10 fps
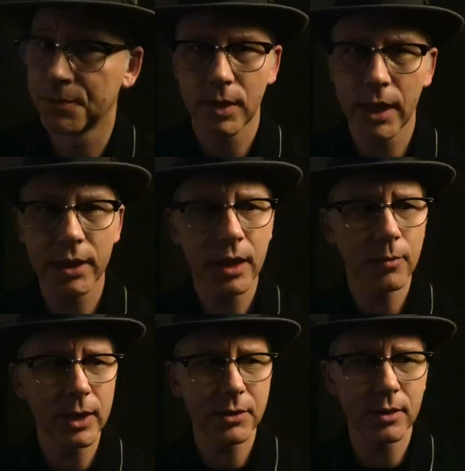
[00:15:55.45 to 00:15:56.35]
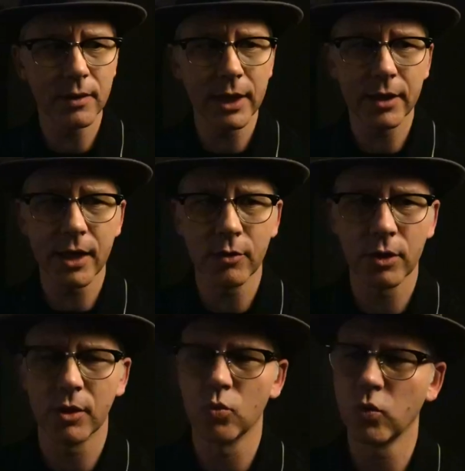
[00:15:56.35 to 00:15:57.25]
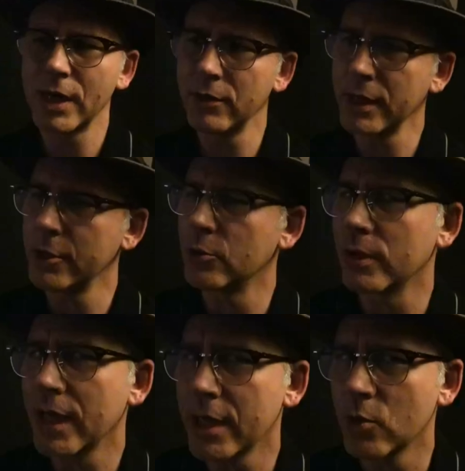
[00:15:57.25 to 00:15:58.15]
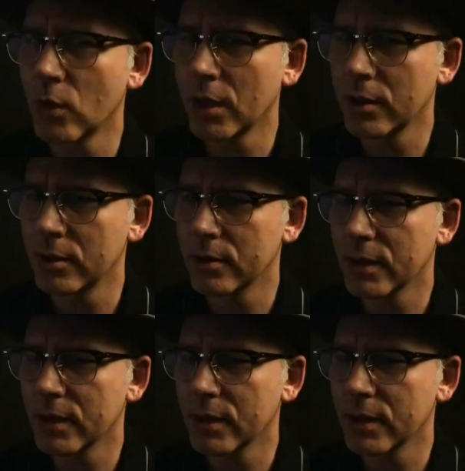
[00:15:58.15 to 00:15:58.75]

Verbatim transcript: And I recently encountered a really unique one